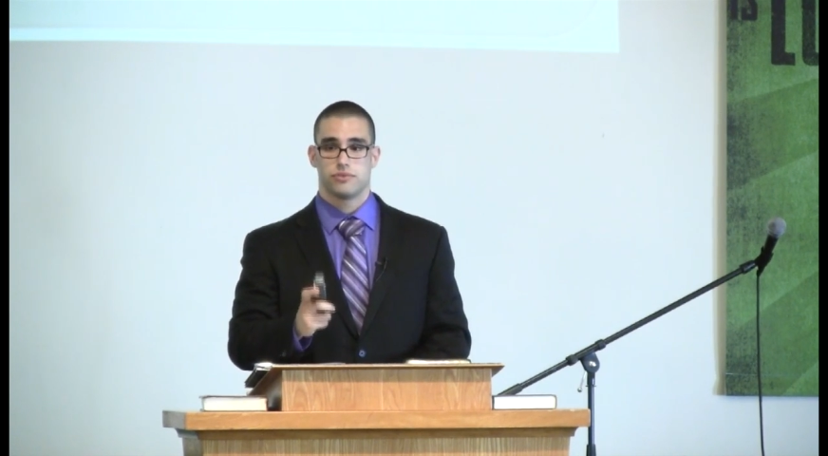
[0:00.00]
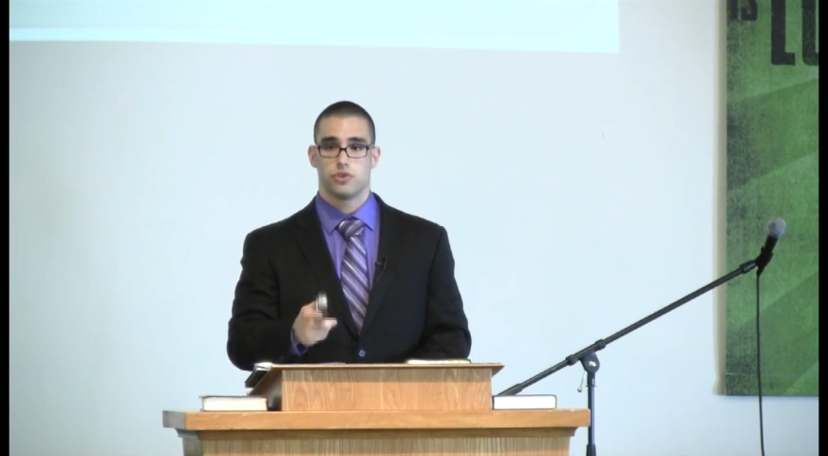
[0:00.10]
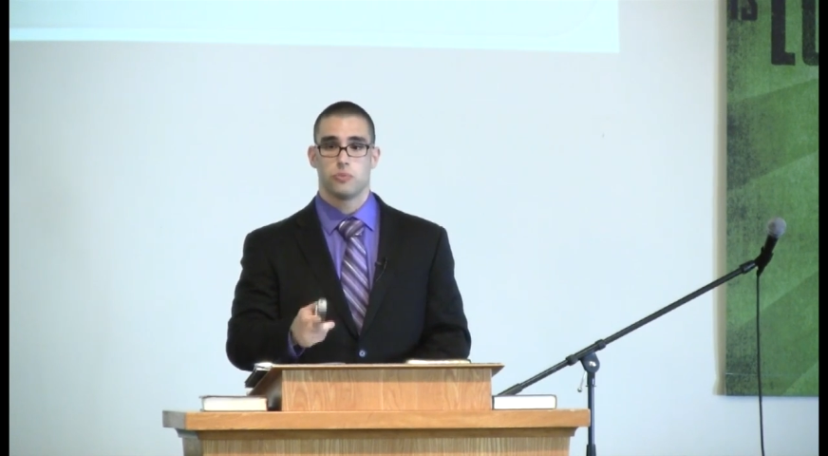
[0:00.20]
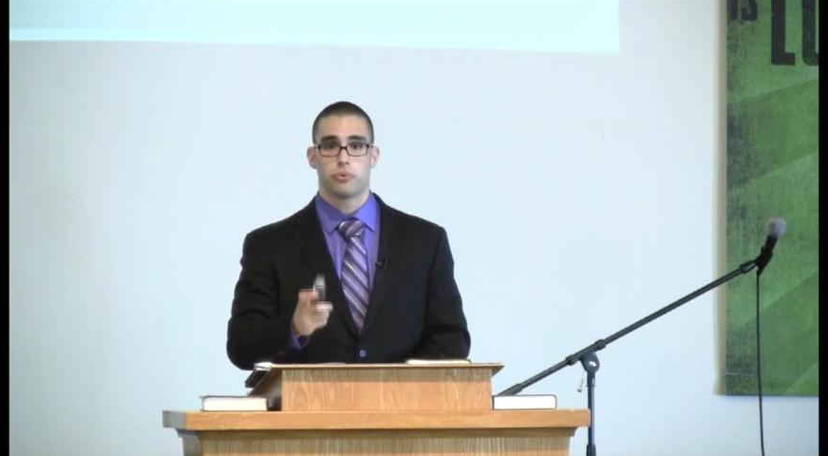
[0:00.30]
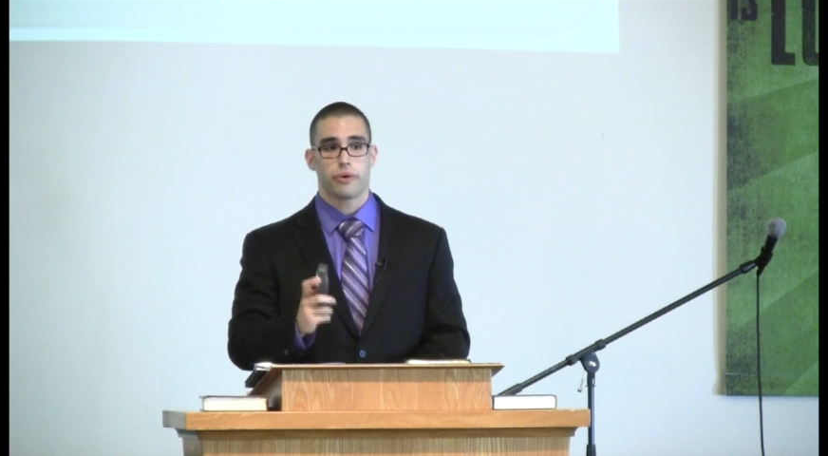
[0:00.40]

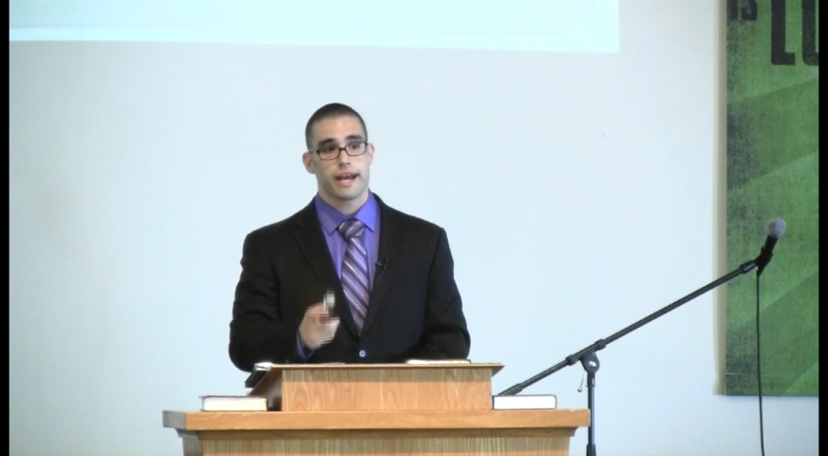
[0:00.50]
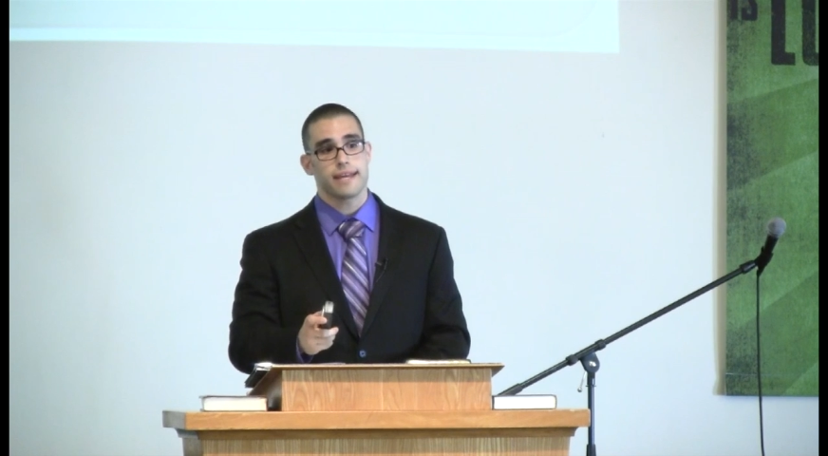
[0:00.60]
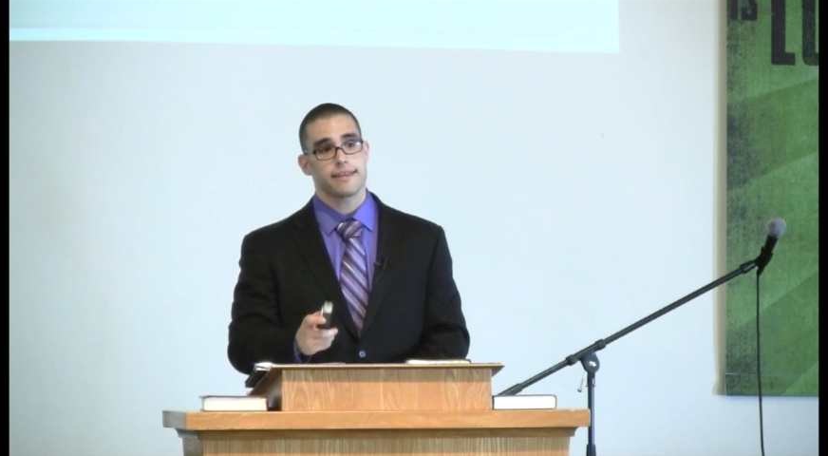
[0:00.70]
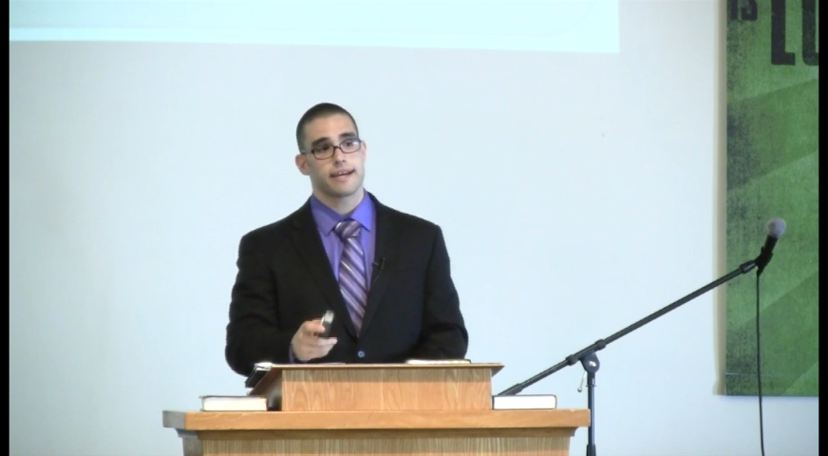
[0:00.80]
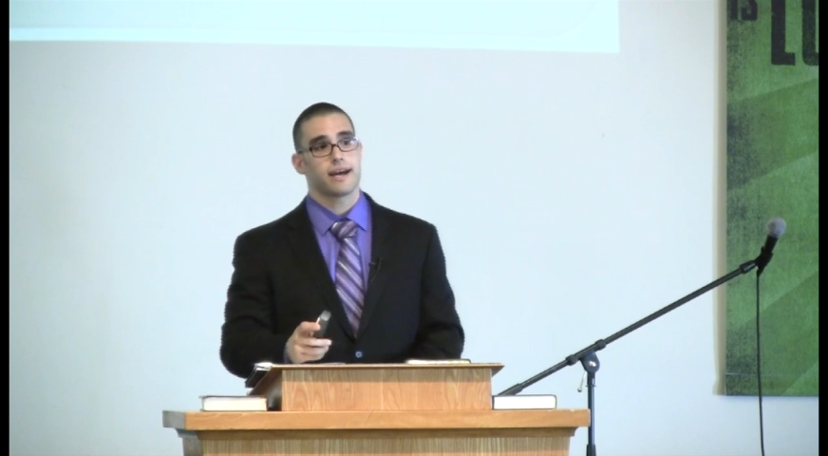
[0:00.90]
To
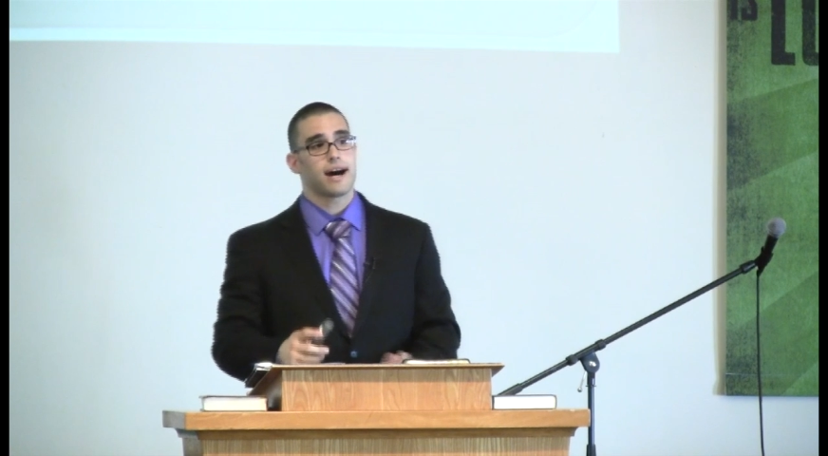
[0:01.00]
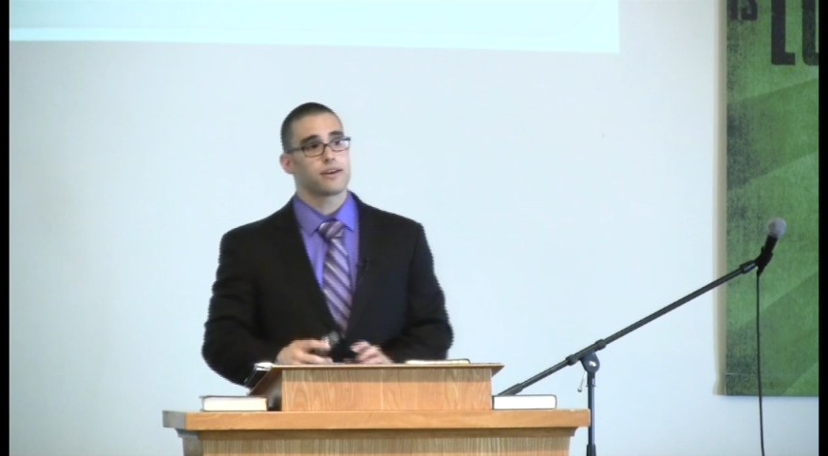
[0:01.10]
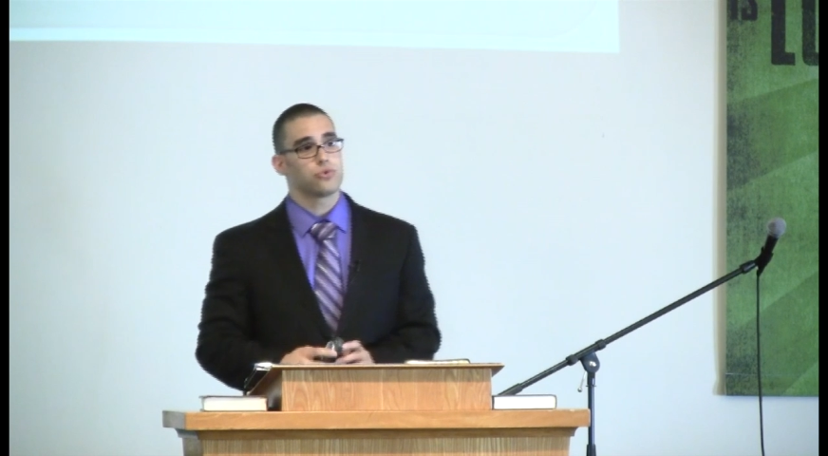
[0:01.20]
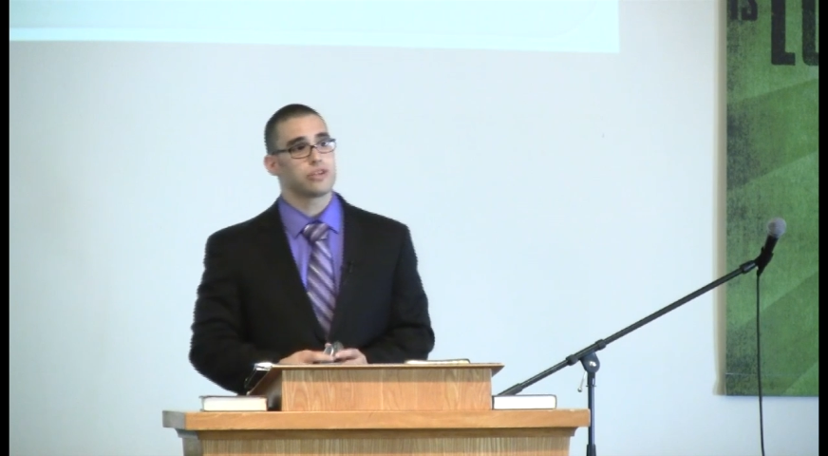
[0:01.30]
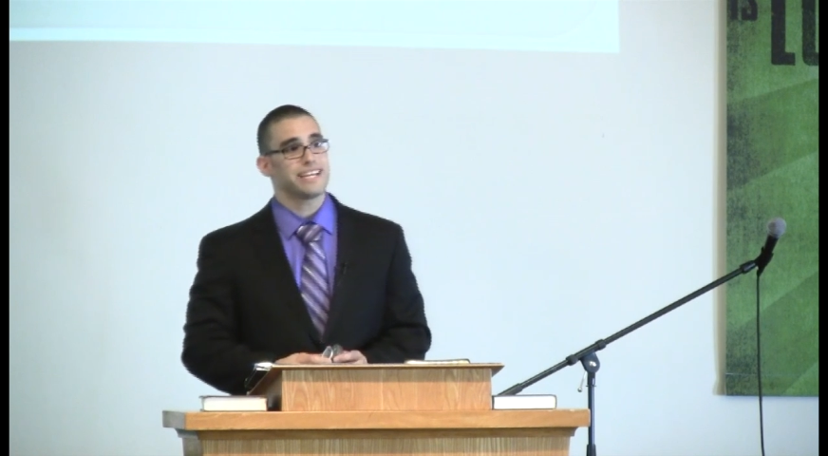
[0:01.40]
pray that
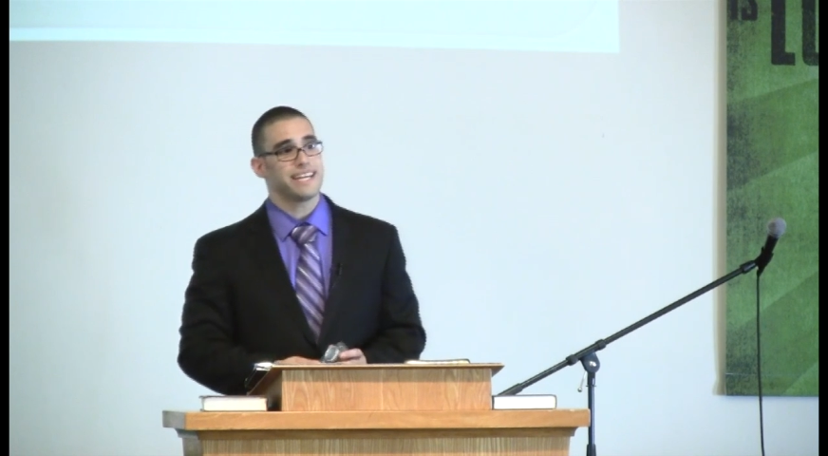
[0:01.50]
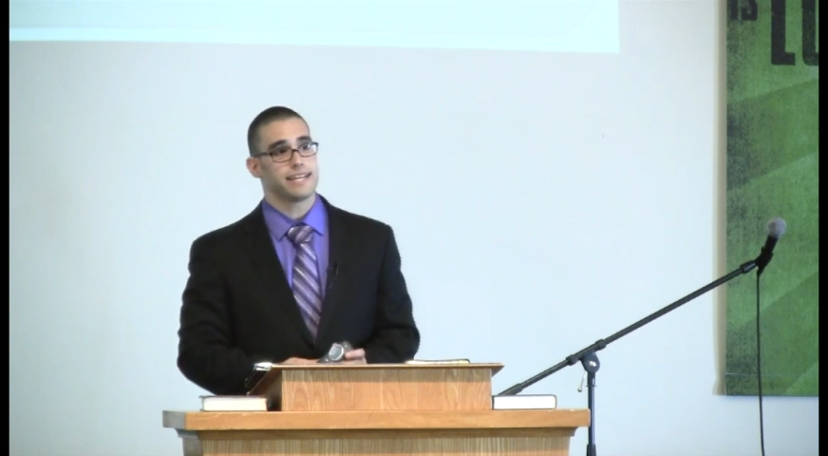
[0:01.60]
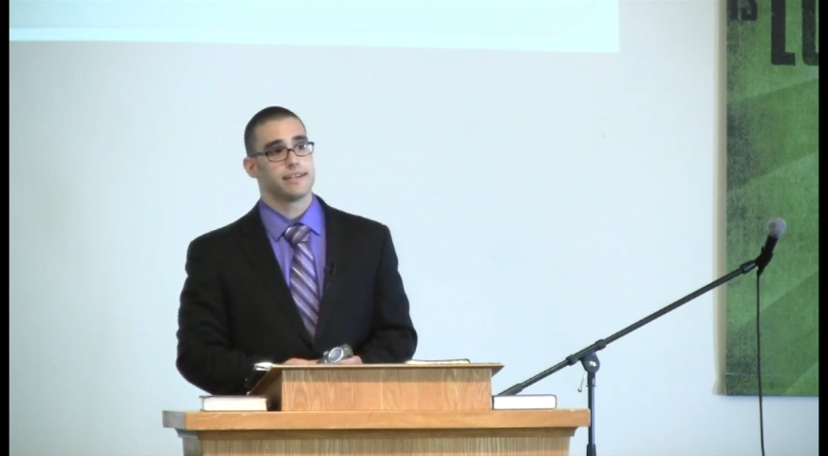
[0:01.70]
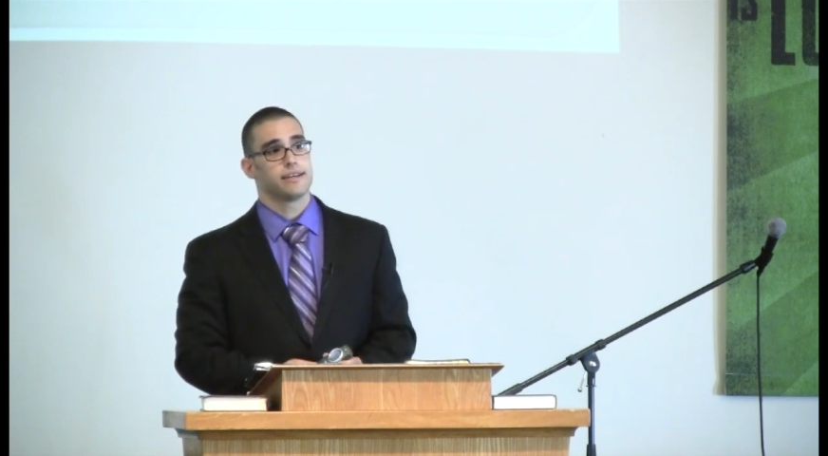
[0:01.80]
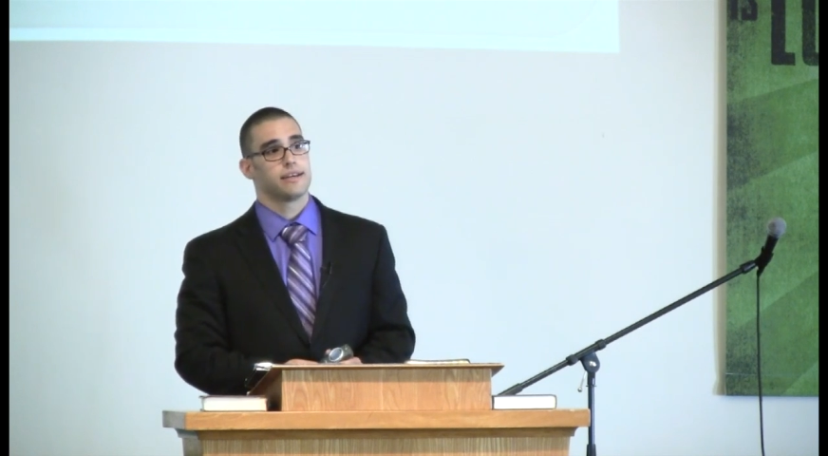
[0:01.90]
God will
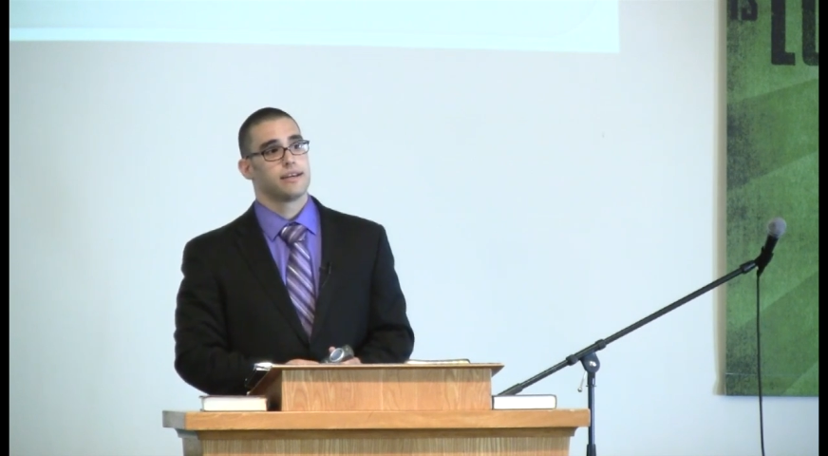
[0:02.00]
lead